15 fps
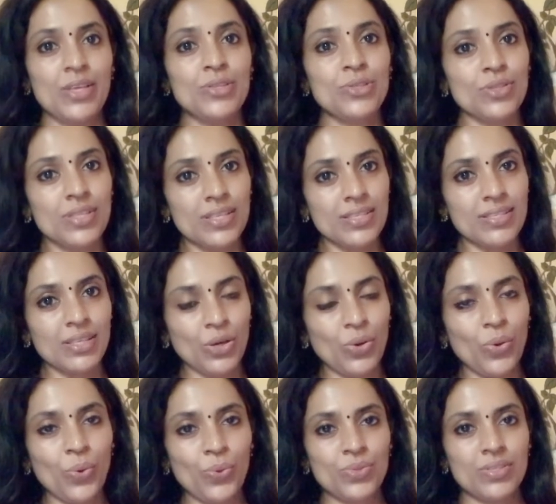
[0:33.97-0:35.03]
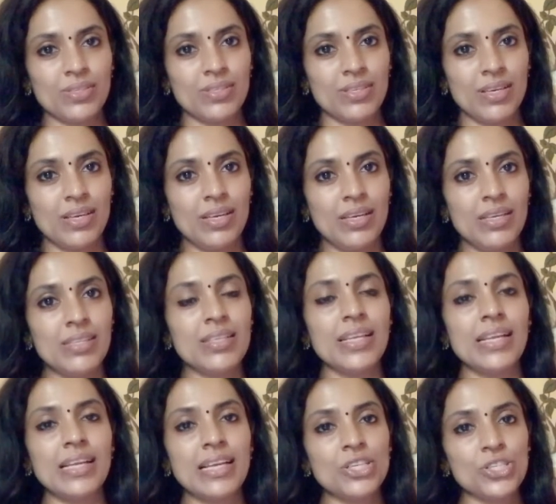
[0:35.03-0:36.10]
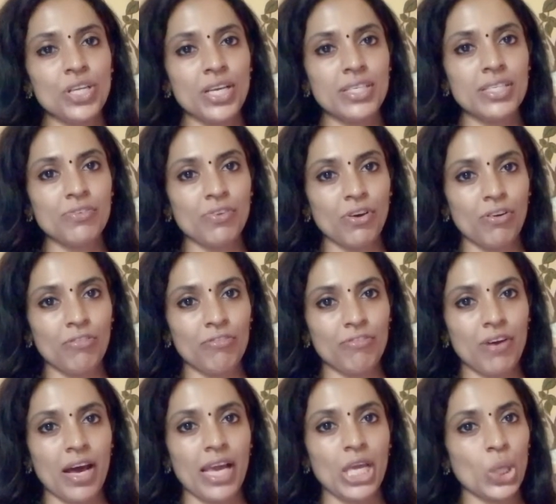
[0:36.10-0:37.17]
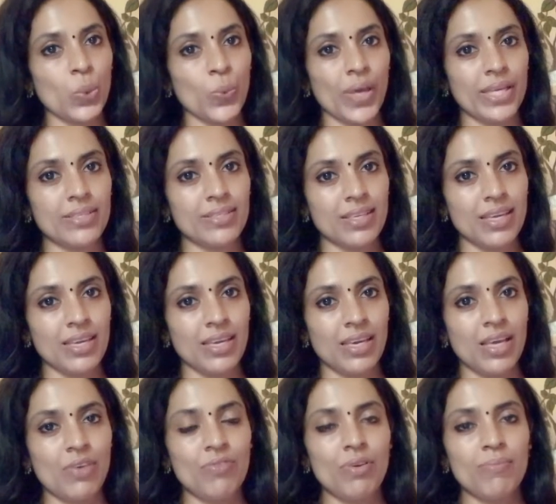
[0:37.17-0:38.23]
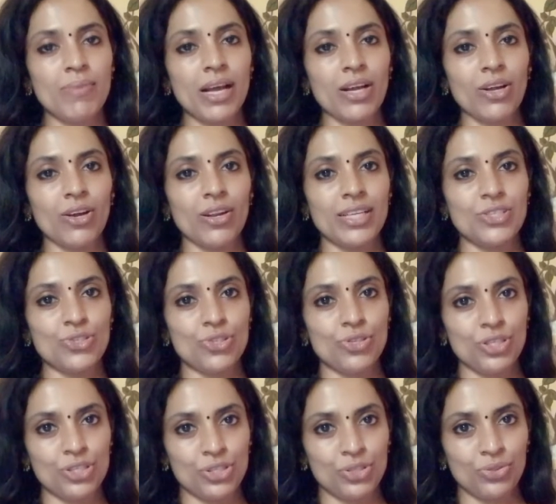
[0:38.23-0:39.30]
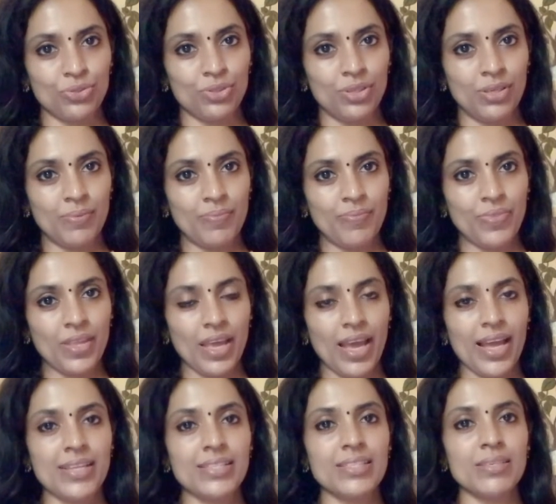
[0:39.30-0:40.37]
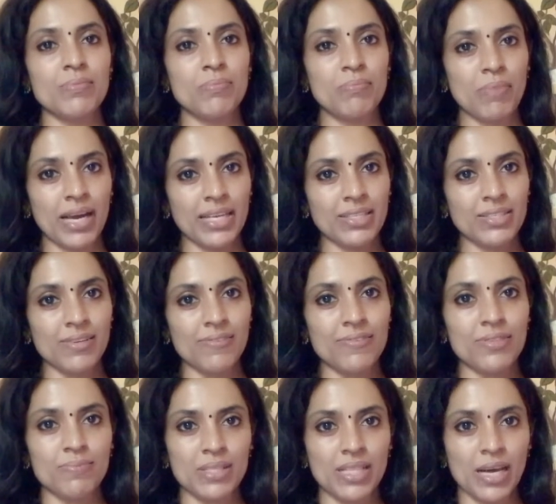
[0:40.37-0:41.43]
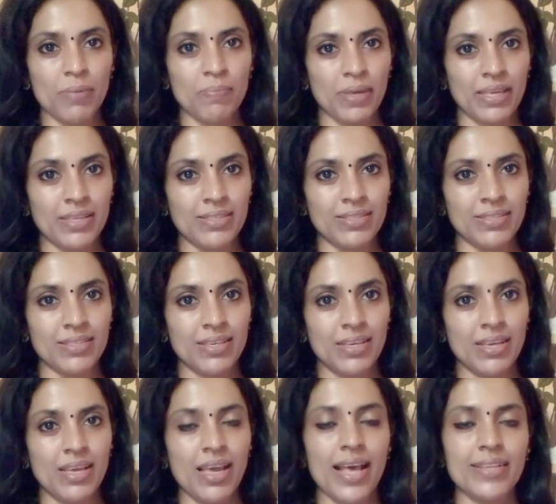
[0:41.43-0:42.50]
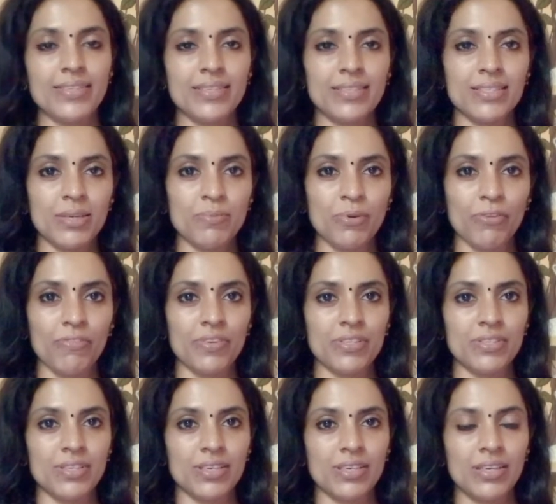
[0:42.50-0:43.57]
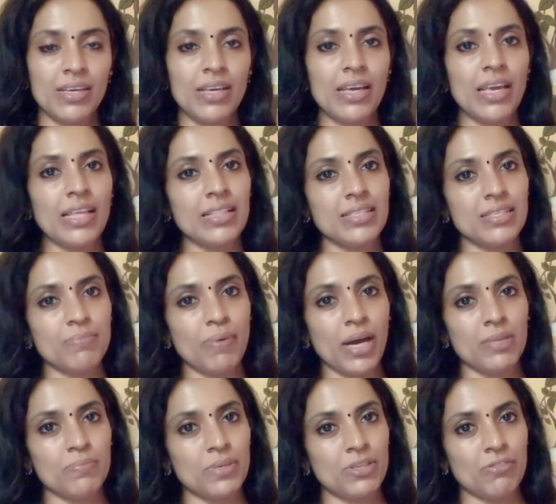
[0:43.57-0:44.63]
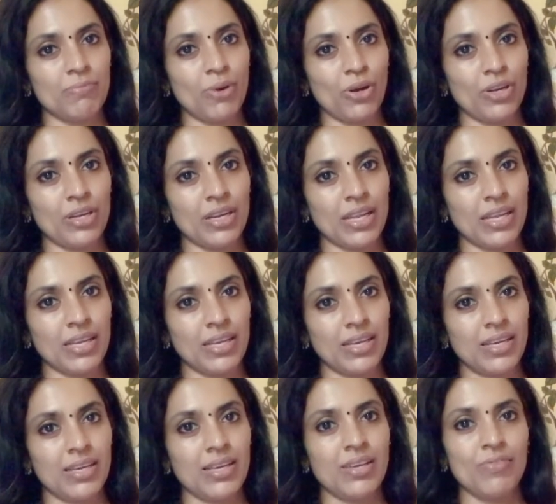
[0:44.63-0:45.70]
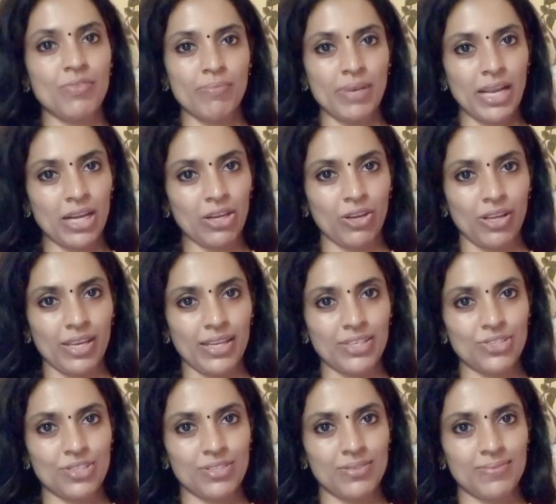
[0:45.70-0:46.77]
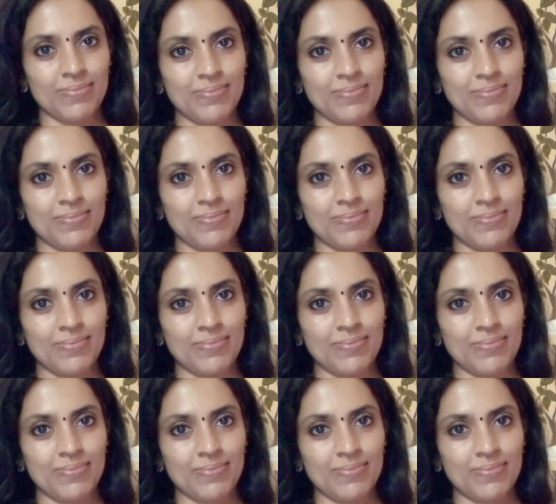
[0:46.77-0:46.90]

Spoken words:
So this course is an initiative of IQAC, Vimla College, Thrissur, and myself, Smita PS, Assistant Professor in the Department of Botany, Vimla College.